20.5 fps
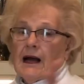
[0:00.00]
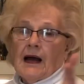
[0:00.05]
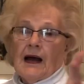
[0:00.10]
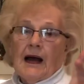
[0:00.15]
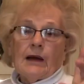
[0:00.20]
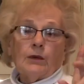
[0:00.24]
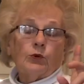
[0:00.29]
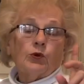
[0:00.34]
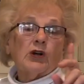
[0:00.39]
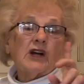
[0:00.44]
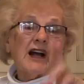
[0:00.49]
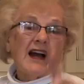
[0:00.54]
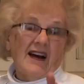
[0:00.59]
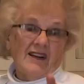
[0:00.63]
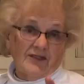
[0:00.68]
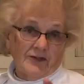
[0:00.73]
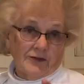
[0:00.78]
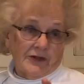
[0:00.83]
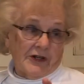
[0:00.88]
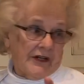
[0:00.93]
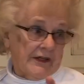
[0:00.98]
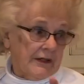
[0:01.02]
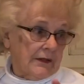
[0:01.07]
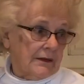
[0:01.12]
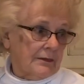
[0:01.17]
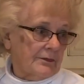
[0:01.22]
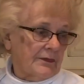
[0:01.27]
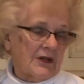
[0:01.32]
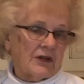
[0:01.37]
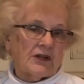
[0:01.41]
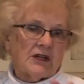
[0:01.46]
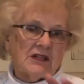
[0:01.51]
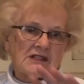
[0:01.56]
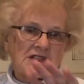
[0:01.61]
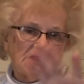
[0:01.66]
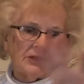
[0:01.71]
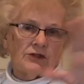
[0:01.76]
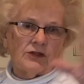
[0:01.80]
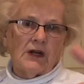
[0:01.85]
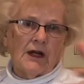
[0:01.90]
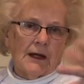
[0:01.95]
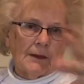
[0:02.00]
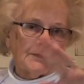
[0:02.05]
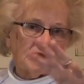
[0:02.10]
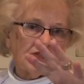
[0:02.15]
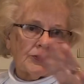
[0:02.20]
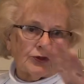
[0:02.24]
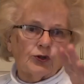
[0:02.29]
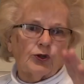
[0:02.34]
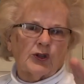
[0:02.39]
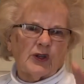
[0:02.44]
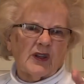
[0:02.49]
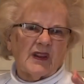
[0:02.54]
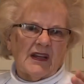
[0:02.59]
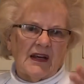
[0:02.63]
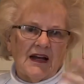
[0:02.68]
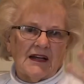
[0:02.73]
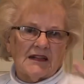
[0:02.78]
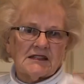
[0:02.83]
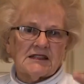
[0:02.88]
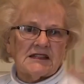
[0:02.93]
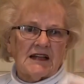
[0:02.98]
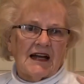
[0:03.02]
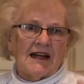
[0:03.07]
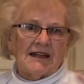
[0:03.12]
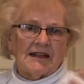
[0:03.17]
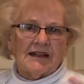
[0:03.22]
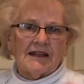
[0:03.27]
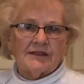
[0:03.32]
I will cover it because it'll help to cook the outside leaf